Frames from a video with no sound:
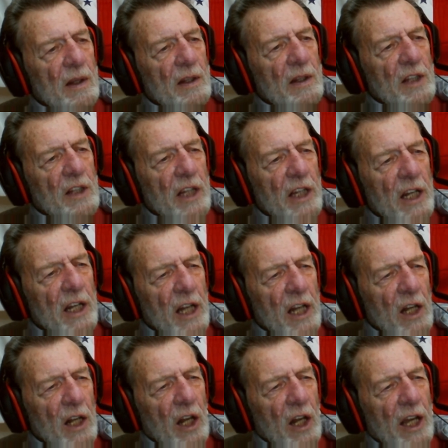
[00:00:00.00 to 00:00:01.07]
the
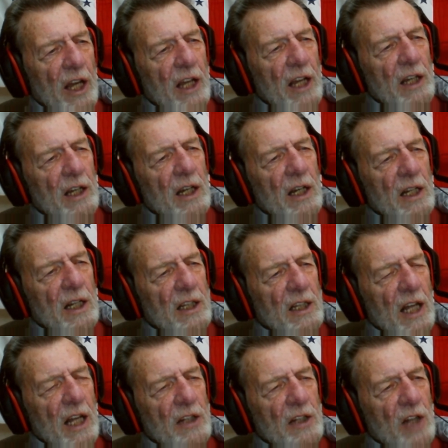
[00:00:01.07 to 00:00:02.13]
NLA at
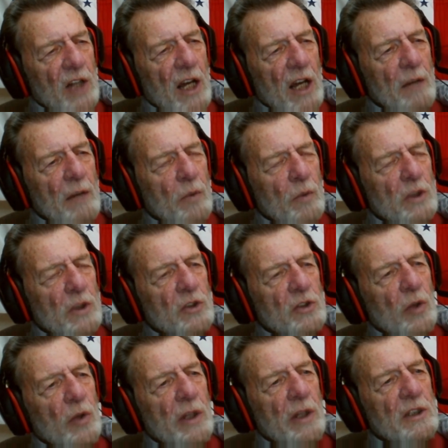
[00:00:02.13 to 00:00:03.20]
that time was
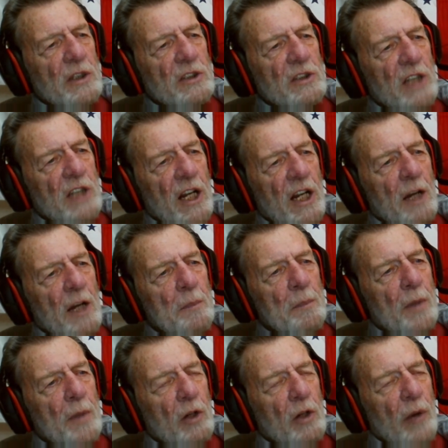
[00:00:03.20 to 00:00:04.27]
going to set up
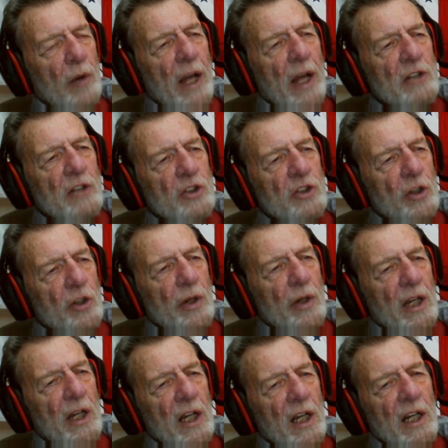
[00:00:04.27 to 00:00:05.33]
a grand
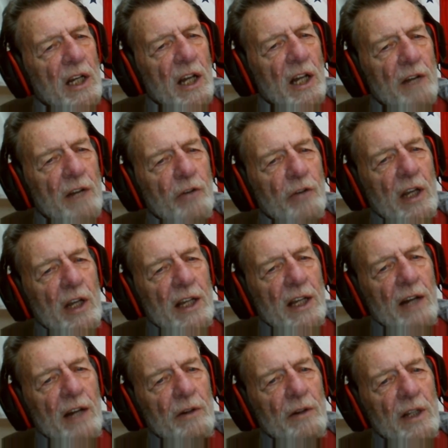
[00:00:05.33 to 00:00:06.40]
jury in every
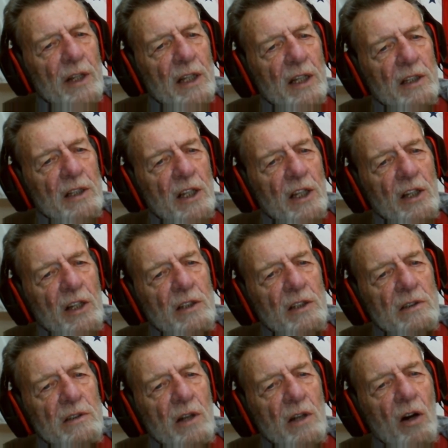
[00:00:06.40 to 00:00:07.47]
county in the
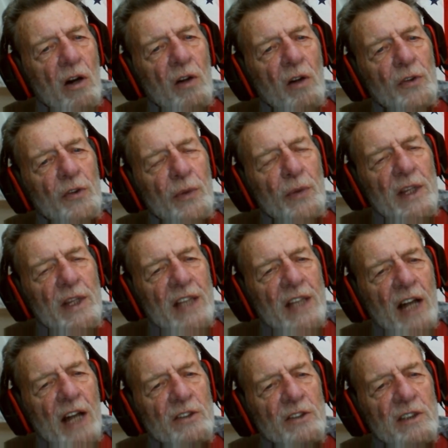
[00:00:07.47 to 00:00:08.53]
all
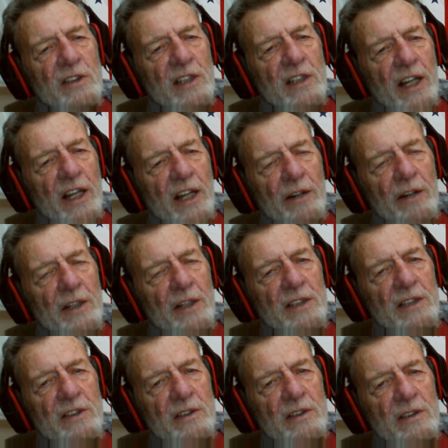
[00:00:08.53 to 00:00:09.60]
3,000
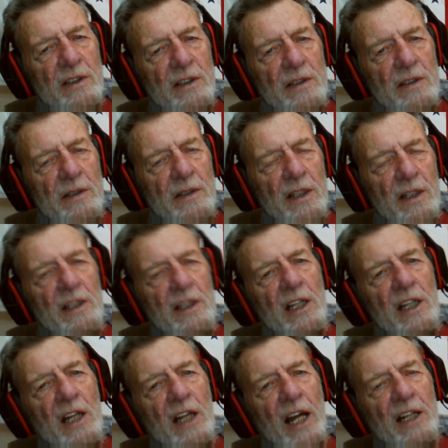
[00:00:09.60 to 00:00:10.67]
counties in the
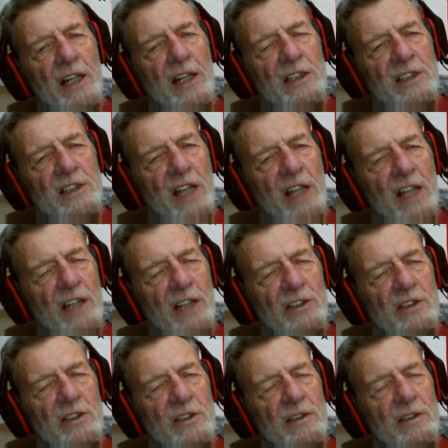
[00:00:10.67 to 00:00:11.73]
United
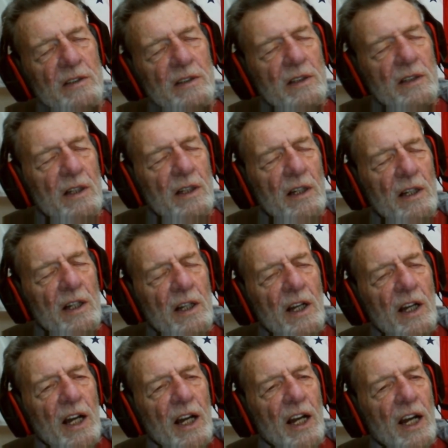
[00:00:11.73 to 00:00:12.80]
States.
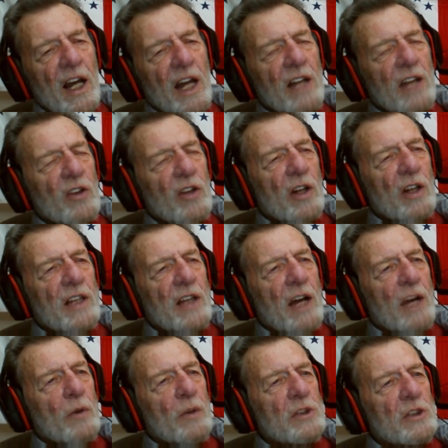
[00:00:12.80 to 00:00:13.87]
And I thought
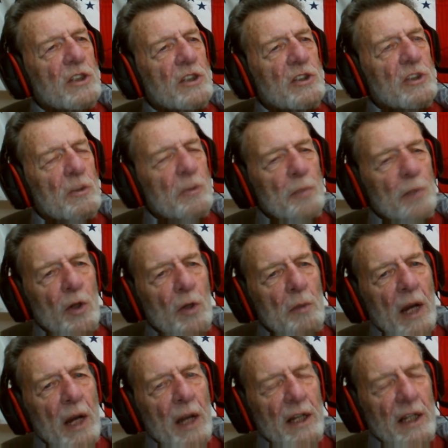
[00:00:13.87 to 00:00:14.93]
that was a superb
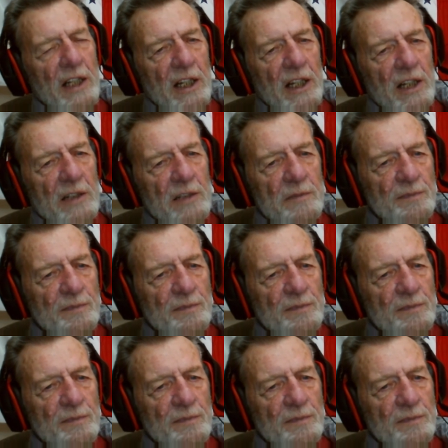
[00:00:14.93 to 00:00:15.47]
idea.